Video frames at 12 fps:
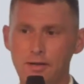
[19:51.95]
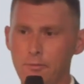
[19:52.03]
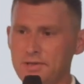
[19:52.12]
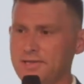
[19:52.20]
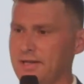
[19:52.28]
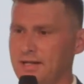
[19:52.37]
And
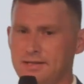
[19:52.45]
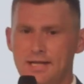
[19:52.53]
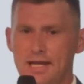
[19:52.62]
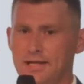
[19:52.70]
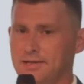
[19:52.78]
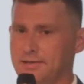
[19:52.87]
once they get a
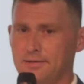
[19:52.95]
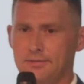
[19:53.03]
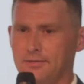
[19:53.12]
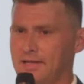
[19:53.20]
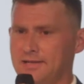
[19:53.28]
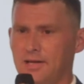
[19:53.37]

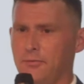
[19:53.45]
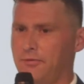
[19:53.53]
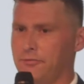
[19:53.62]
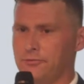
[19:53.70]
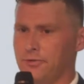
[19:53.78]
taste, that's how we've